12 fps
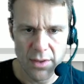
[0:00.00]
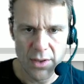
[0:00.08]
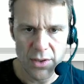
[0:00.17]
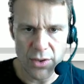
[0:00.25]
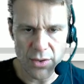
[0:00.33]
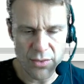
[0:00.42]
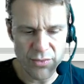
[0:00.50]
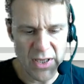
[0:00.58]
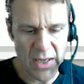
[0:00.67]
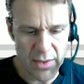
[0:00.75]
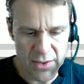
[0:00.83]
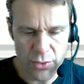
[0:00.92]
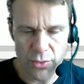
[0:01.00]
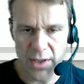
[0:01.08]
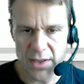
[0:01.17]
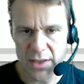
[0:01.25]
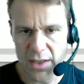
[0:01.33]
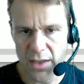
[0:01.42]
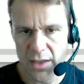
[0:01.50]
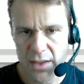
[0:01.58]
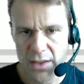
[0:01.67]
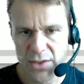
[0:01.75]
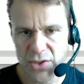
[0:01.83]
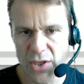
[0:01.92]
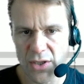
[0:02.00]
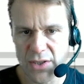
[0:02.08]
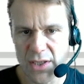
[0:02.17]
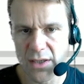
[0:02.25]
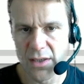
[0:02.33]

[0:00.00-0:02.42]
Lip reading: you can rename it. Let's call it starting.